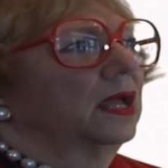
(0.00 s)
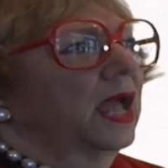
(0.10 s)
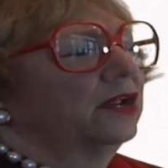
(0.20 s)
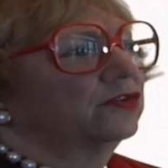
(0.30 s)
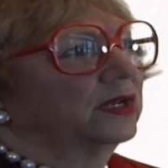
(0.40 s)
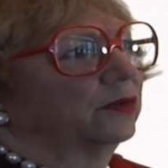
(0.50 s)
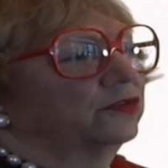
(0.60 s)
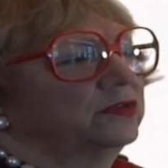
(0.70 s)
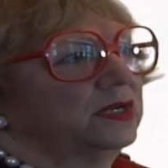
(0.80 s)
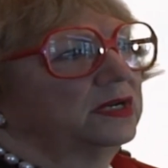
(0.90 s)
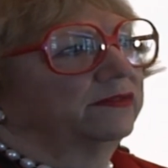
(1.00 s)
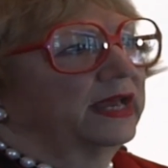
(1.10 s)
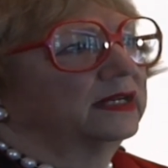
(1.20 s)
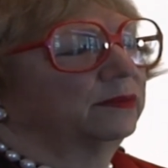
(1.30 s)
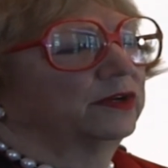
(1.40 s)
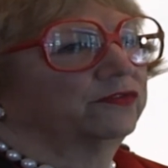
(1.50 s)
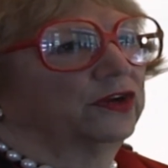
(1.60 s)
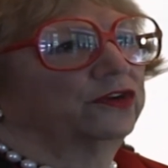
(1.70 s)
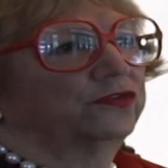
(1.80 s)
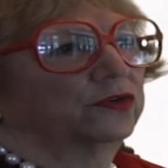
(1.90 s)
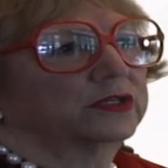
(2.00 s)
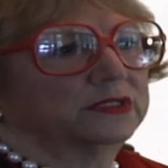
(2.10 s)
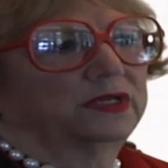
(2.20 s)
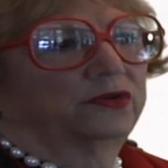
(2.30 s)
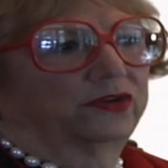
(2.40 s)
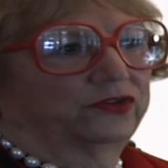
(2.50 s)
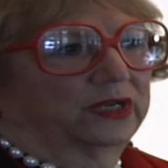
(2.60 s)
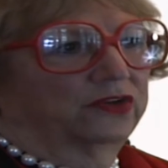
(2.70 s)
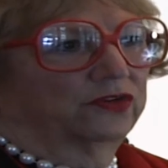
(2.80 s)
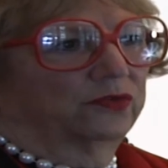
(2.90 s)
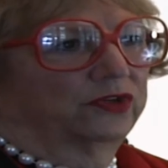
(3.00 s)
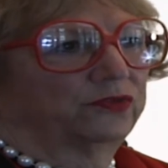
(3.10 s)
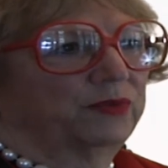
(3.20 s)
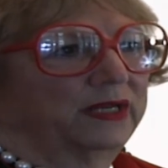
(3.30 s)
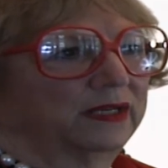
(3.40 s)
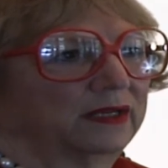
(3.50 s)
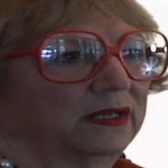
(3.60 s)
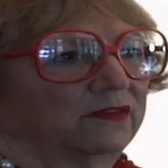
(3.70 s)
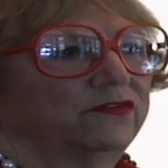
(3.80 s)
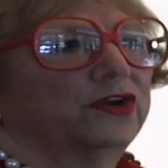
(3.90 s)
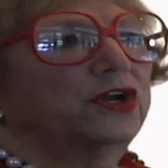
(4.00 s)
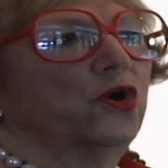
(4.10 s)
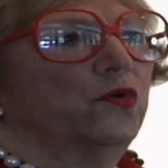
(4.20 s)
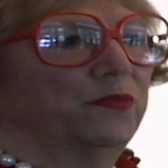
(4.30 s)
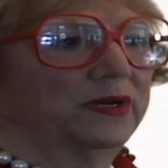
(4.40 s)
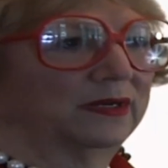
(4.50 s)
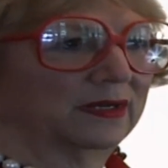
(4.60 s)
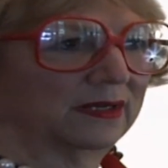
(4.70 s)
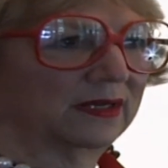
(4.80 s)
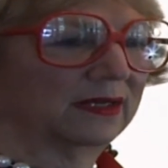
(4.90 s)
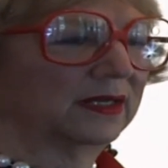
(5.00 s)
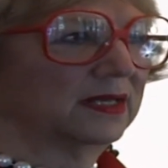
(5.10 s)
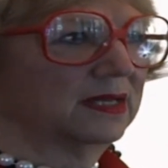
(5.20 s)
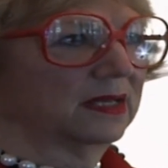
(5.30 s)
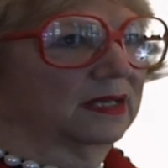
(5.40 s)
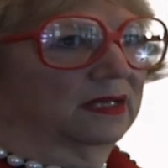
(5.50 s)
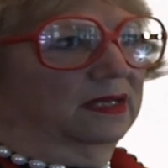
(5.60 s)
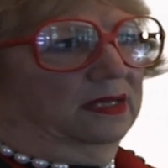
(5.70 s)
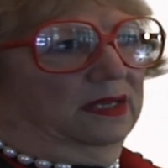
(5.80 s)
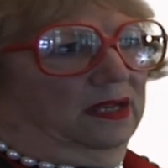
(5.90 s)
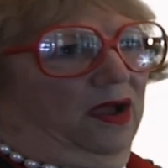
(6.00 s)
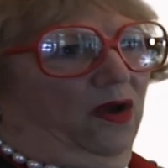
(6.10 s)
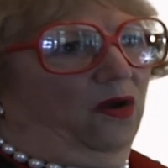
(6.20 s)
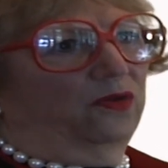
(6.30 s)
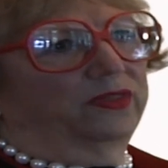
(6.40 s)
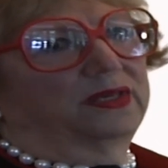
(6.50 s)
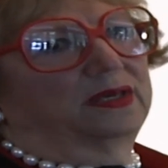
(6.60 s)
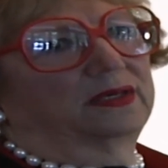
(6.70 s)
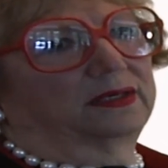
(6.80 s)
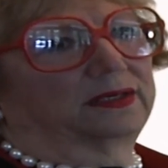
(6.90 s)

Actually, I was Dean of Academic Affairs for Continuing Education, which made it very open. All the